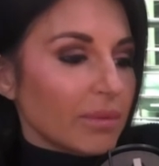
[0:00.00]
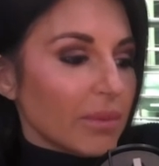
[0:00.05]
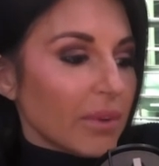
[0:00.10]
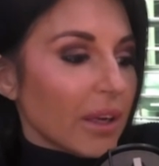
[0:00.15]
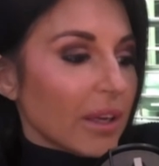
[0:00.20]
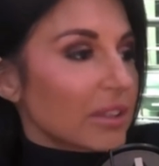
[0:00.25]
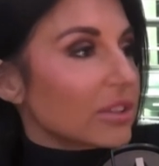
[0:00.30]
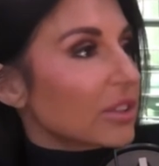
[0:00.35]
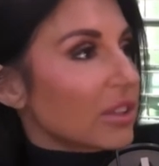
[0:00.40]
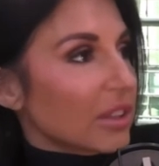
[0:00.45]

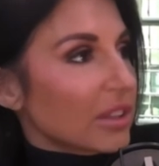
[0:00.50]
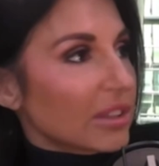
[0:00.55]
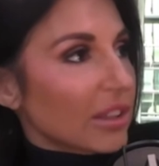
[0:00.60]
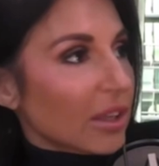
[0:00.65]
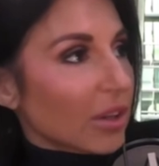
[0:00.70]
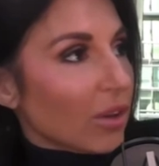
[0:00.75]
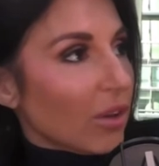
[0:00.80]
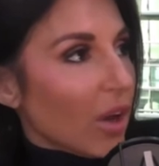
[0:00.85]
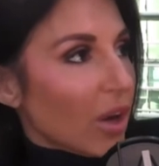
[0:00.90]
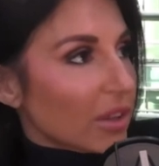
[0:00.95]
It's going to take
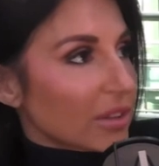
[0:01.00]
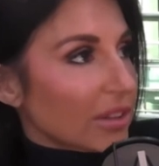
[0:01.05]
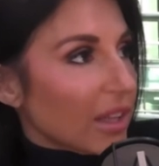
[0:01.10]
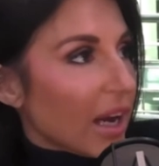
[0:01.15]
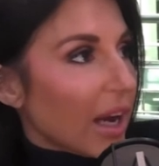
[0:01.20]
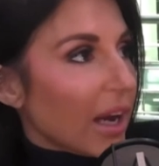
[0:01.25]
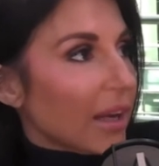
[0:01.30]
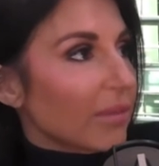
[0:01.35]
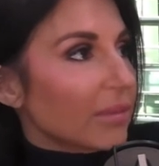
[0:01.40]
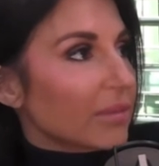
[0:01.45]
a long
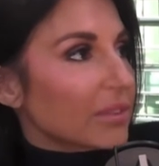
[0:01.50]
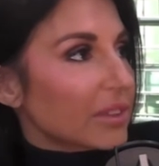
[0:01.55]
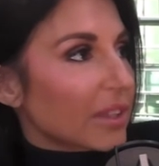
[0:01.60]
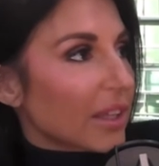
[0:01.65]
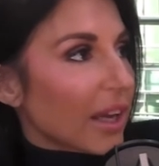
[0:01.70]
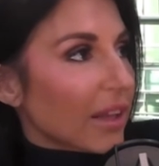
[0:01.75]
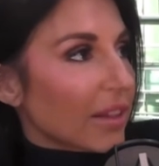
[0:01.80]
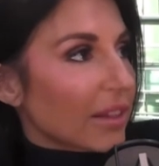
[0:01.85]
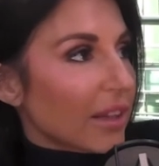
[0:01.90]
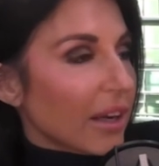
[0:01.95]
time to
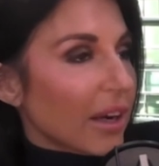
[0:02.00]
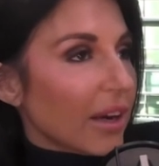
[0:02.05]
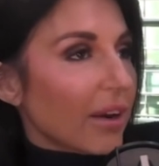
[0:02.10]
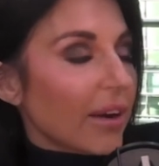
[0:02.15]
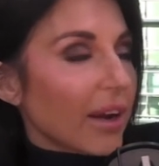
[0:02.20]
get there.